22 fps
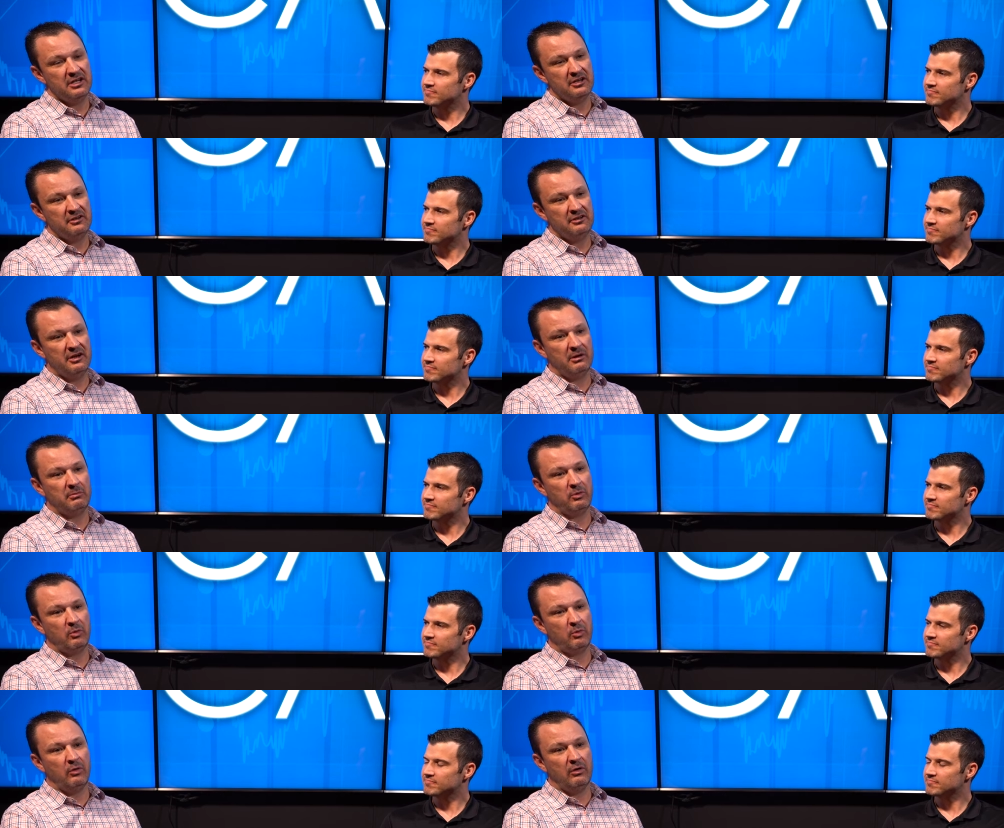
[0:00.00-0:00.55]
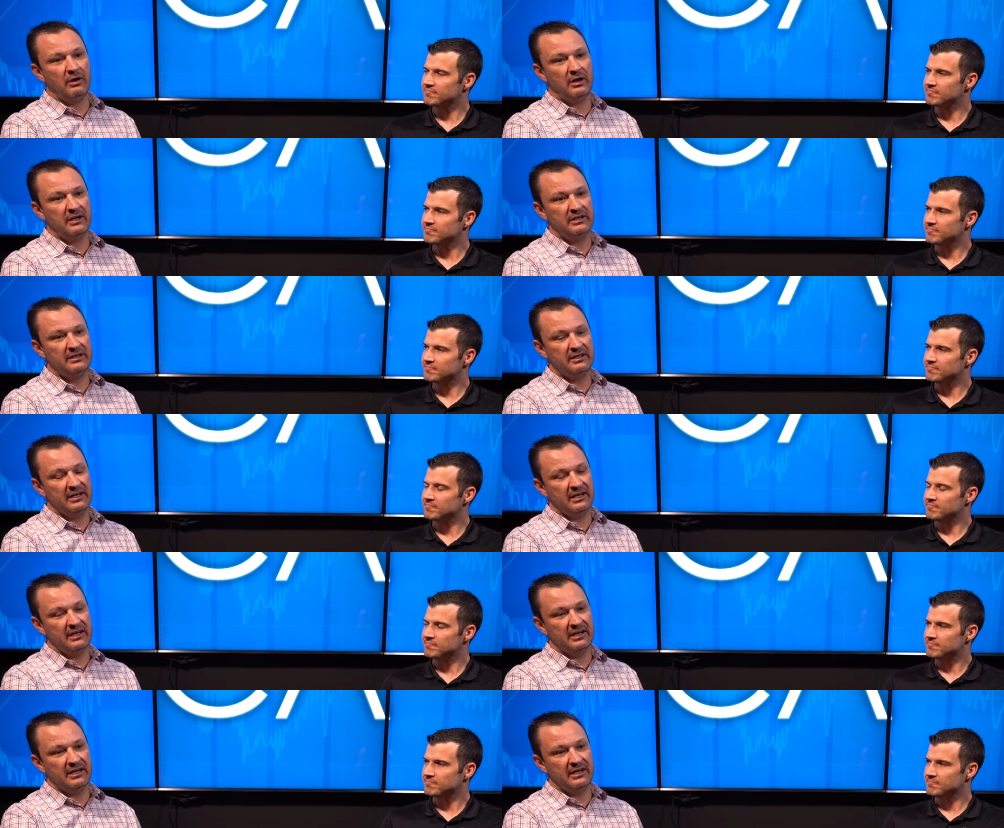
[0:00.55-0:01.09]
Speaker 1: Number
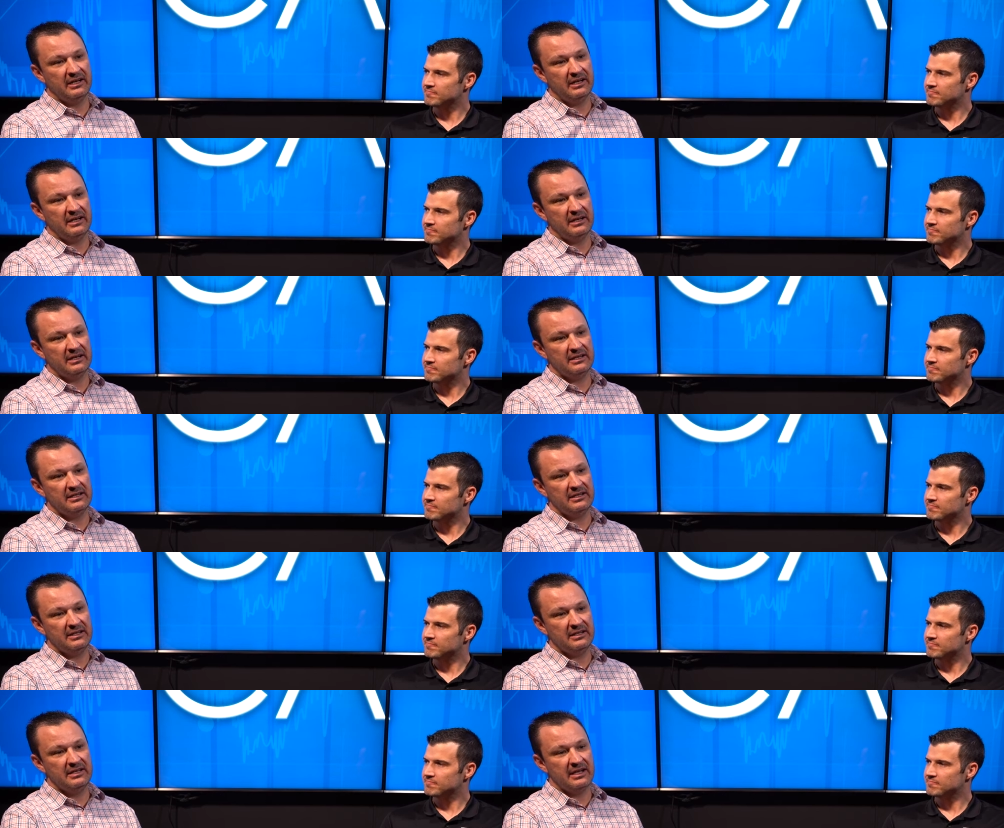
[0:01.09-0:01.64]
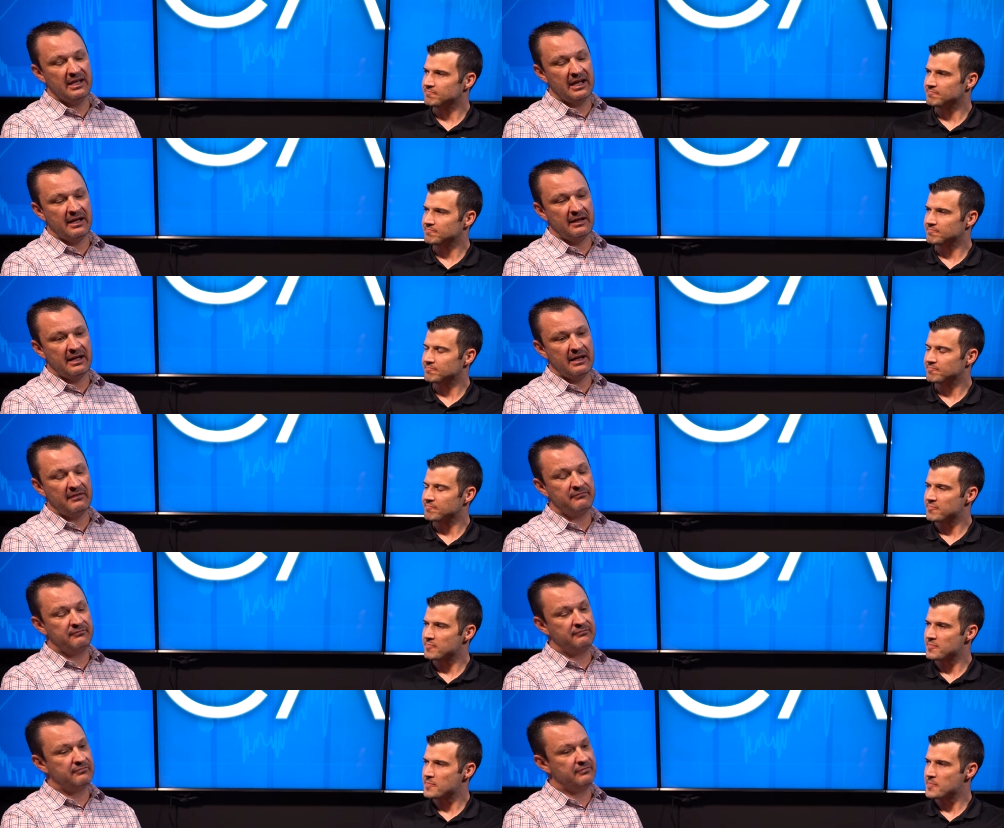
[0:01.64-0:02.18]
one, uh,
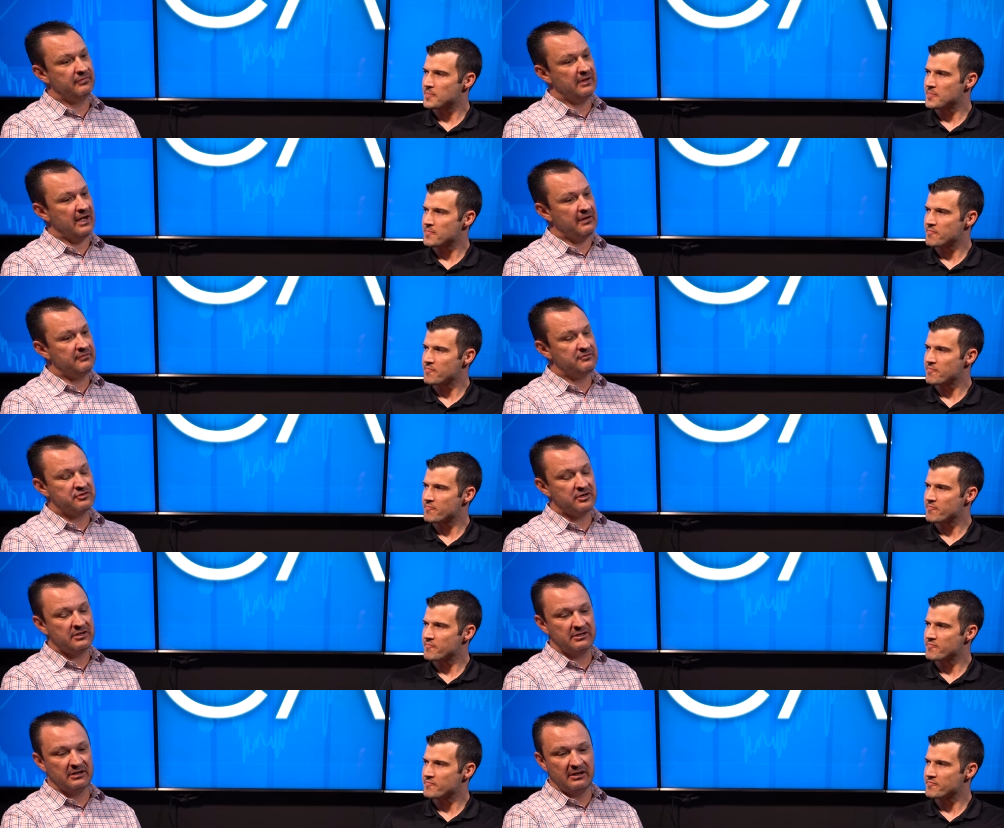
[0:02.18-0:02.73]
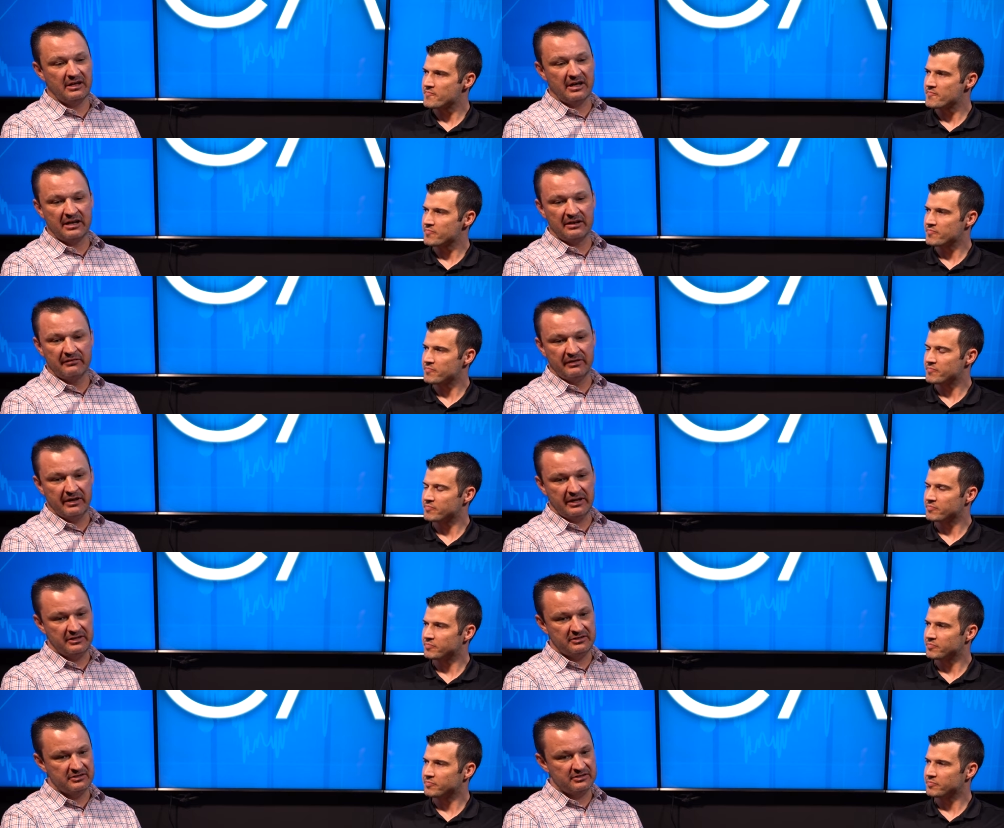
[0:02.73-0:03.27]
I, I've, I've trained a lot of
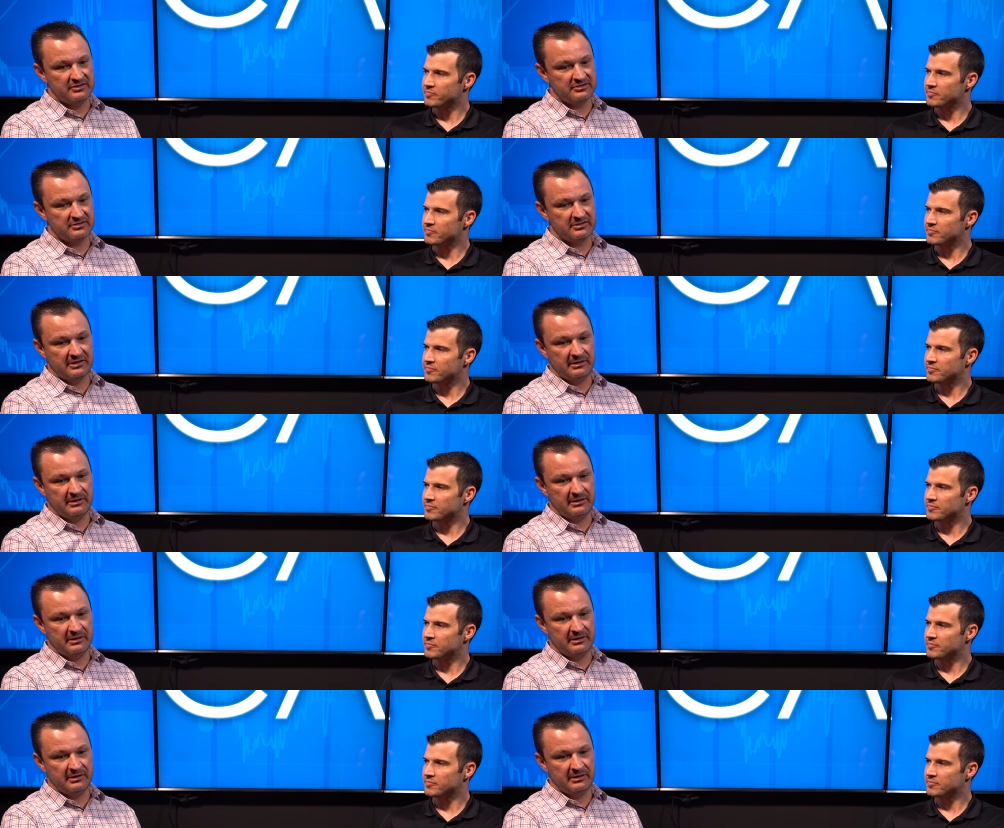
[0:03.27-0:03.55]
agents.